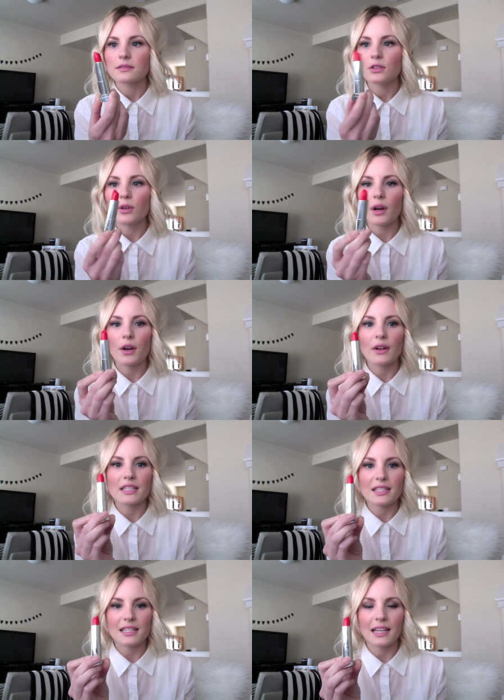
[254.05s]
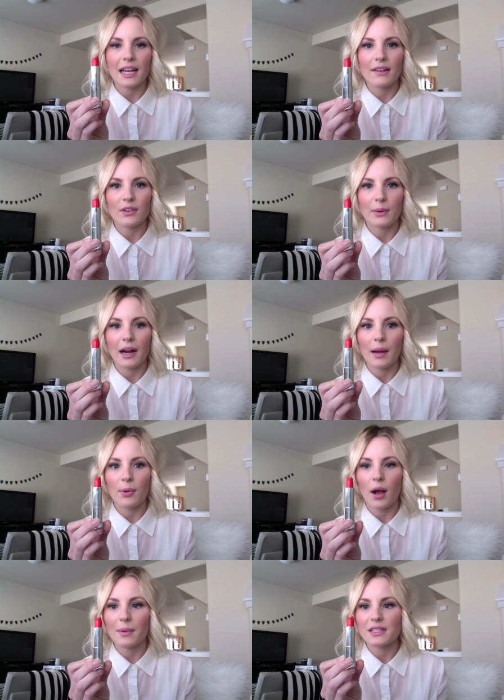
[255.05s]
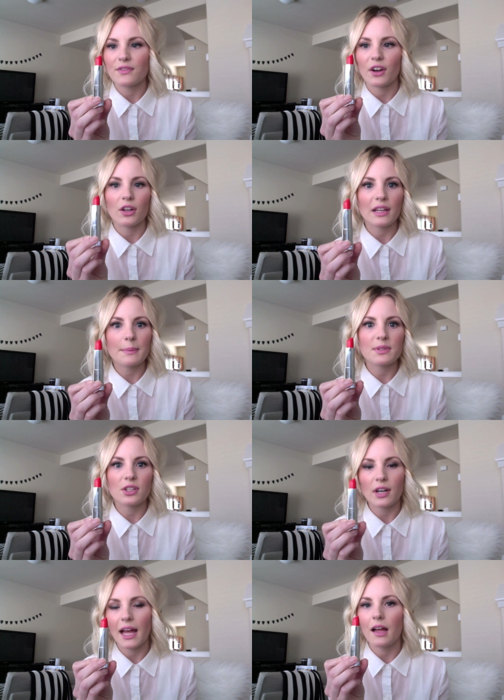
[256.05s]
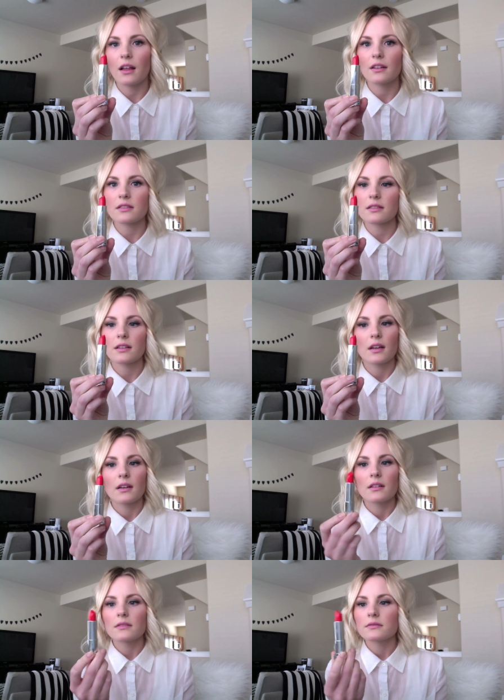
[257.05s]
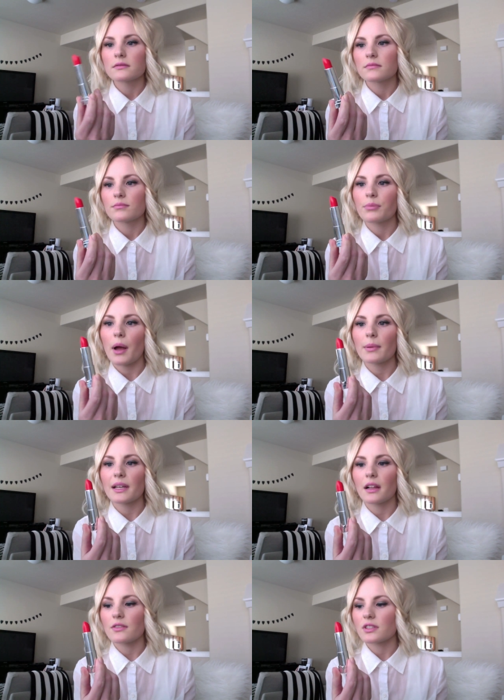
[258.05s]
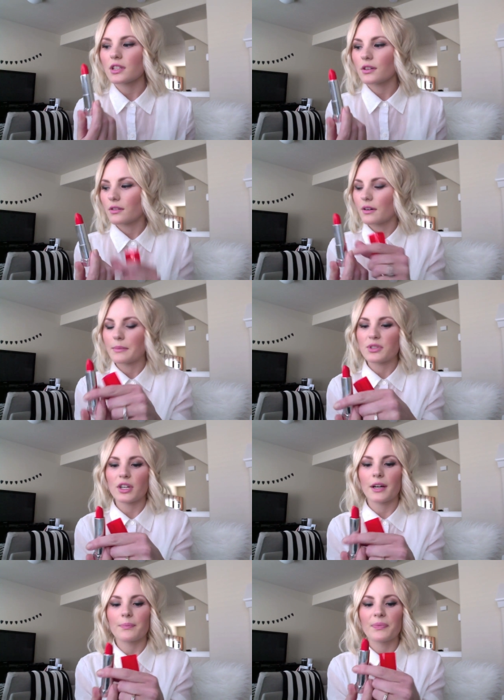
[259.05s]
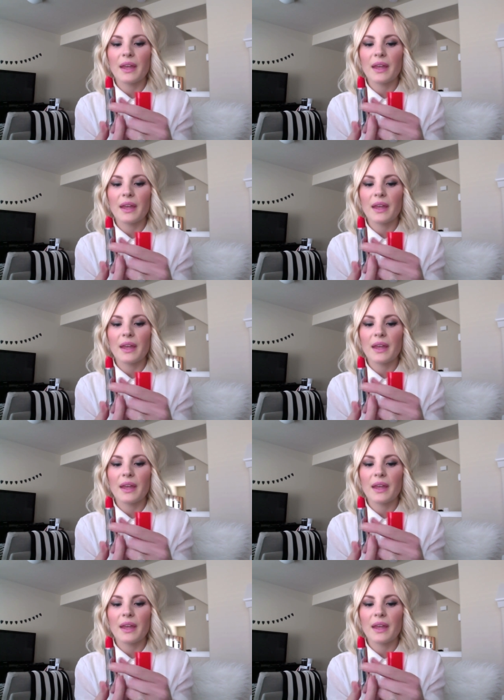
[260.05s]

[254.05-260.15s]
you are going to see it everywhere, I promise, for your lips, your nails, probably clothes too, I'm sure.